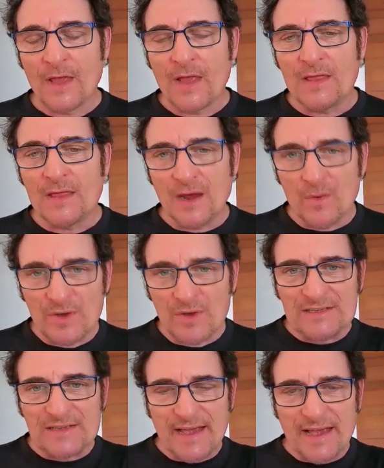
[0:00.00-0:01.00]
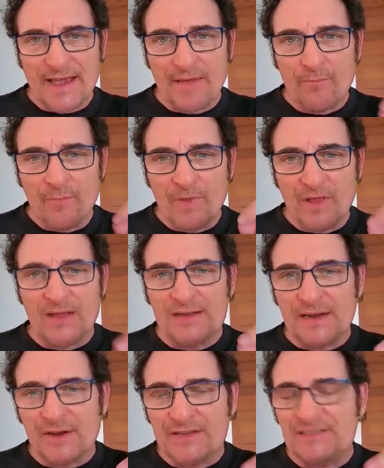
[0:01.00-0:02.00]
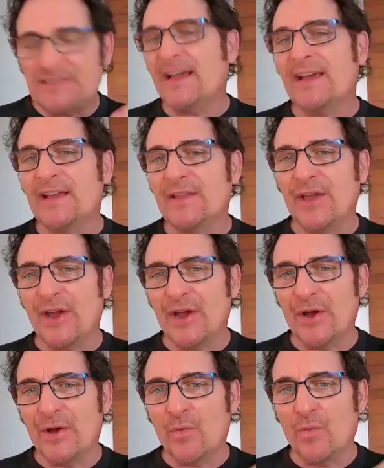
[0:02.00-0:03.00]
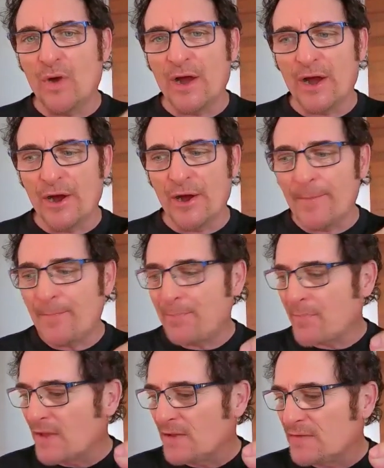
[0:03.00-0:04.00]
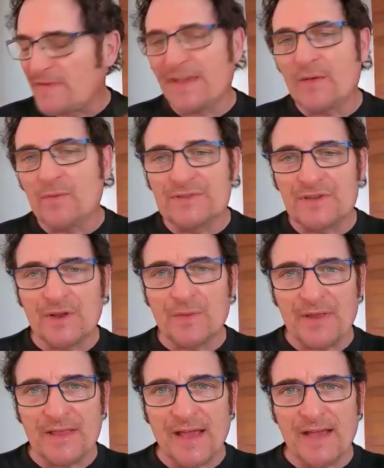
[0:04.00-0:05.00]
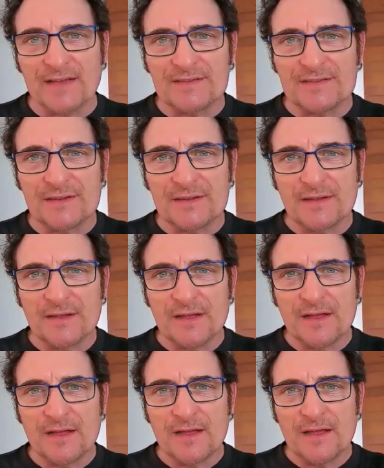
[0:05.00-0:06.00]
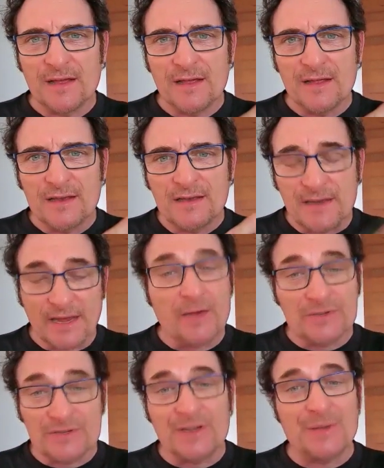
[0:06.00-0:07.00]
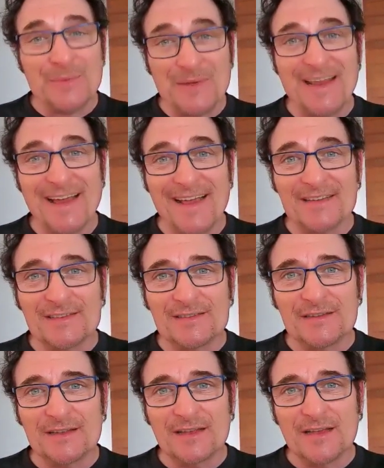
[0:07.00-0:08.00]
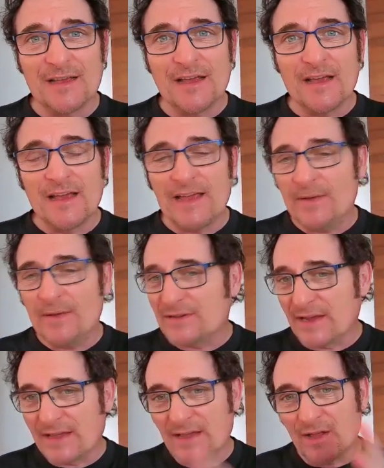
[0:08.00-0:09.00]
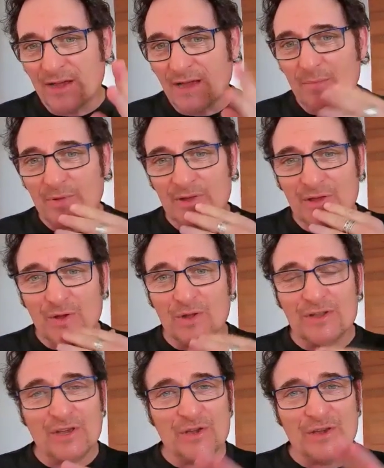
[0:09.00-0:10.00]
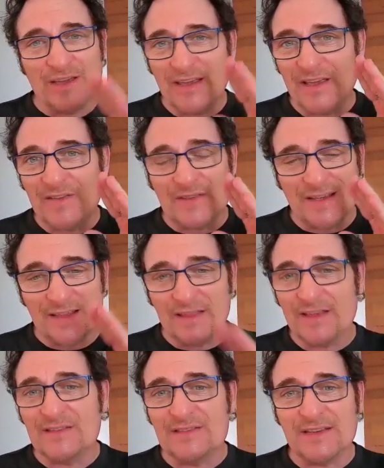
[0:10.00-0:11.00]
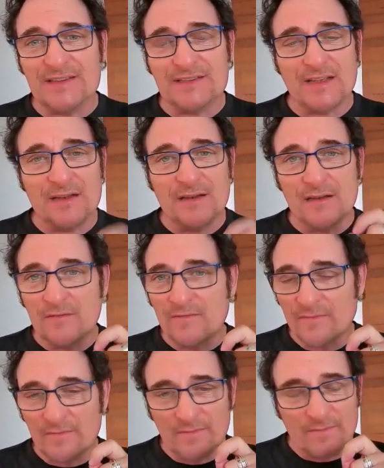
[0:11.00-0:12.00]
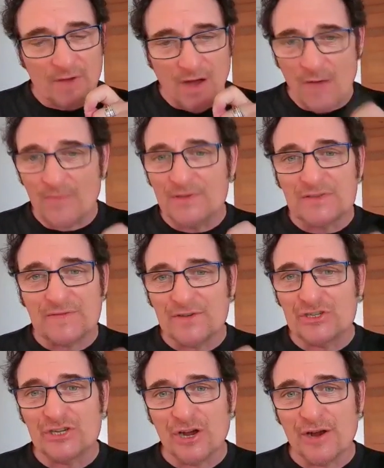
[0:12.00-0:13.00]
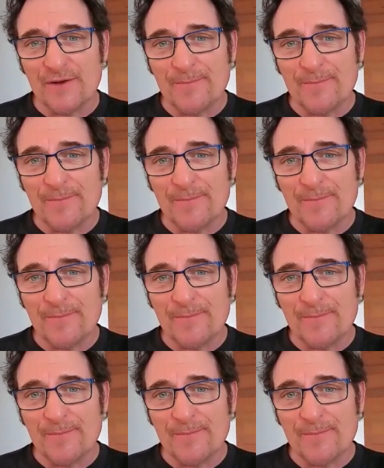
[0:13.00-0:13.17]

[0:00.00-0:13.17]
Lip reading: there was a military second there where Tig was going to be next. Tig was going to be next. He was going to kill a couple of the golden geese in this season, almost for sure.